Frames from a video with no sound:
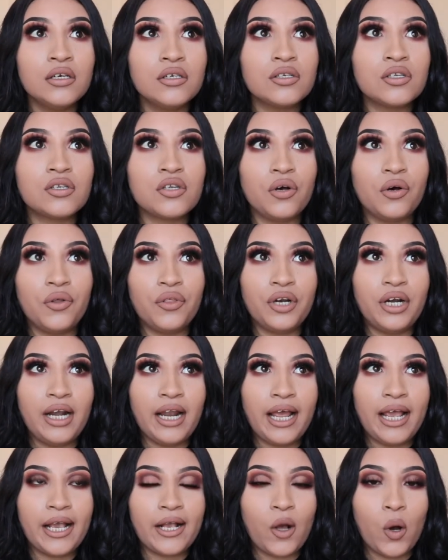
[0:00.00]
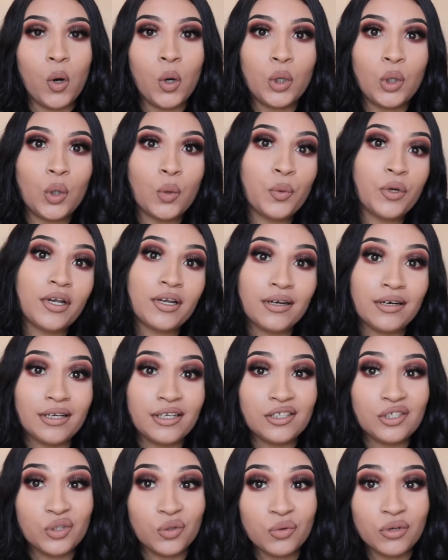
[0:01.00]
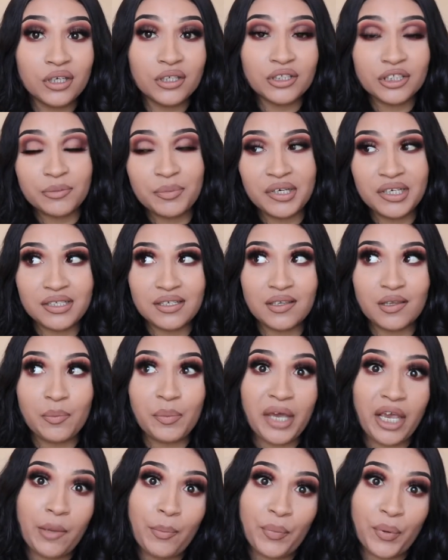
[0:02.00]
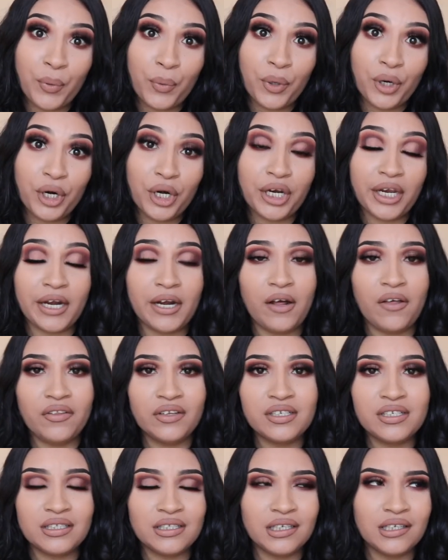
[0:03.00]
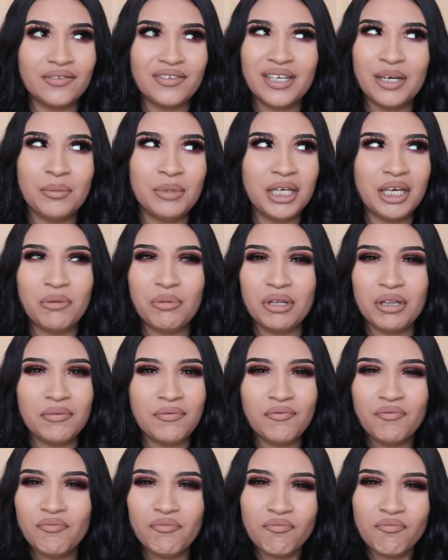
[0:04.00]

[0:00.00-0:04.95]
So they're like, oh no, we're gonna need 200 because of the paperwork and all this stuff. And I'm like, what the?